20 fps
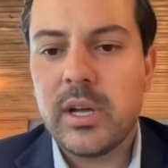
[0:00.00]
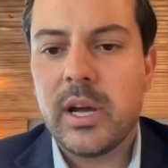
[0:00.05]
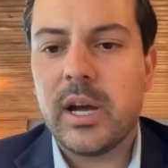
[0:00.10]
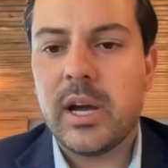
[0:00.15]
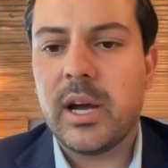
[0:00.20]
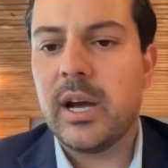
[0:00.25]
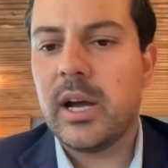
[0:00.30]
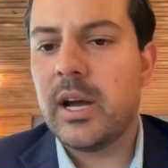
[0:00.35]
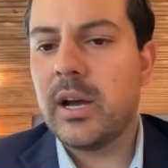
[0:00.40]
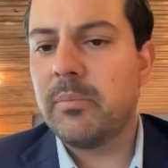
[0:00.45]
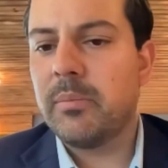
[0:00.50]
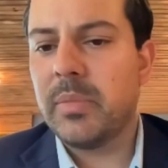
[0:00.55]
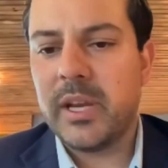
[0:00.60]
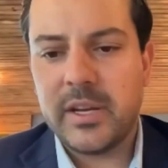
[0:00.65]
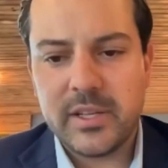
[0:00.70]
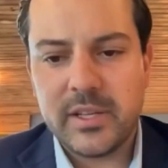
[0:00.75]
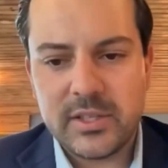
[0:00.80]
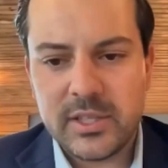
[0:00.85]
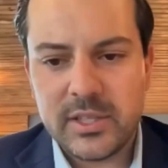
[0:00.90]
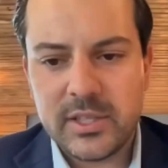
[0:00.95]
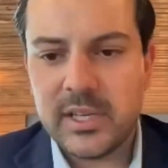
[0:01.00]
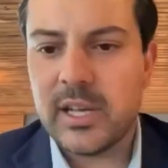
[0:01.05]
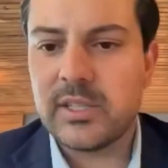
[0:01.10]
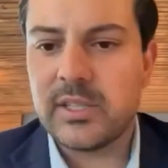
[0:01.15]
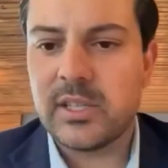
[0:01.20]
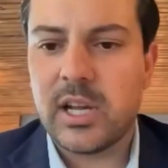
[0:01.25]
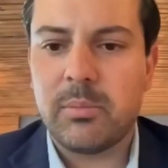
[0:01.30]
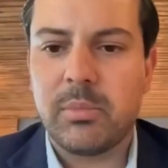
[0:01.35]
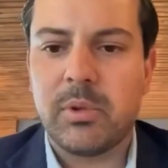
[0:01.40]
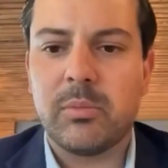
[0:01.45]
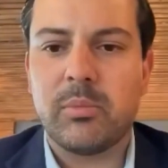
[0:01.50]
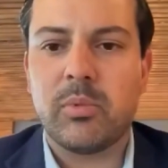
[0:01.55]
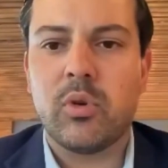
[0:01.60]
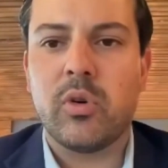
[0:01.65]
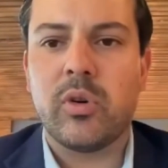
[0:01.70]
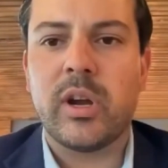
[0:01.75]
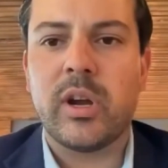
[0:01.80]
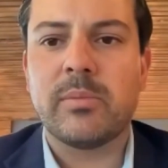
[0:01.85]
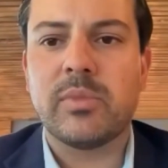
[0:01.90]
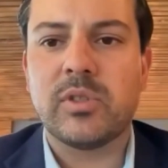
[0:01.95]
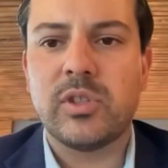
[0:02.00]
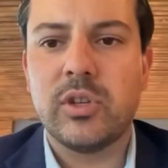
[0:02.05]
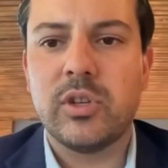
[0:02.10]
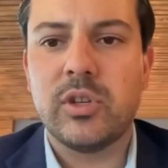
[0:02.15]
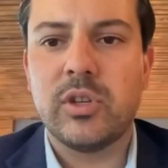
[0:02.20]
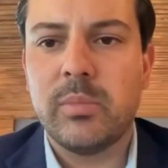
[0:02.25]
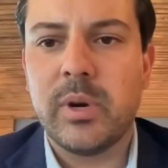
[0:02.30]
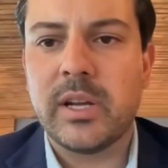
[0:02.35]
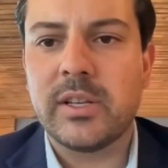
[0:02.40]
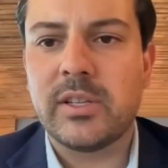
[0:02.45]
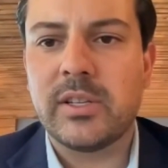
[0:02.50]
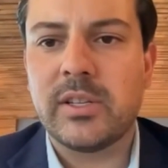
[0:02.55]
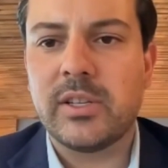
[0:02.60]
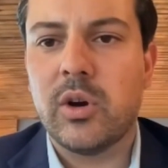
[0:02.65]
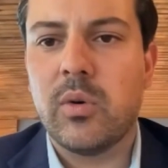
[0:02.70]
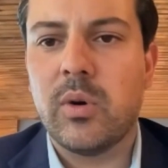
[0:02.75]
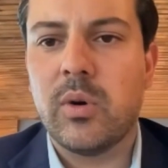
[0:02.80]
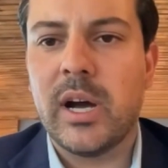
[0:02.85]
BDC has a couple of programs too, but you